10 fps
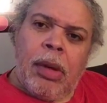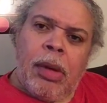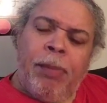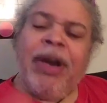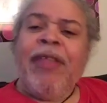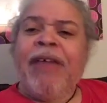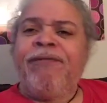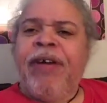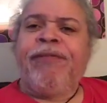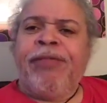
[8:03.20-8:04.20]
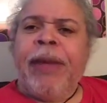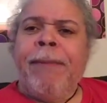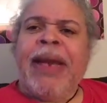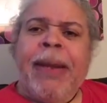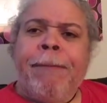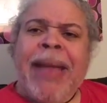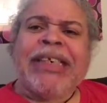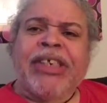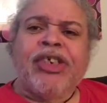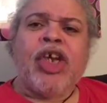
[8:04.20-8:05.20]
But in that 50-minute
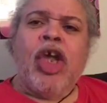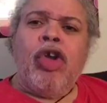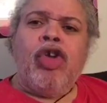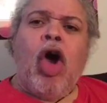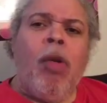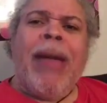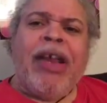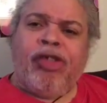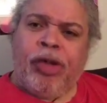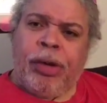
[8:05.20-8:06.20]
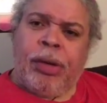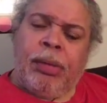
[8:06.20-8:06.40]
message, no mention,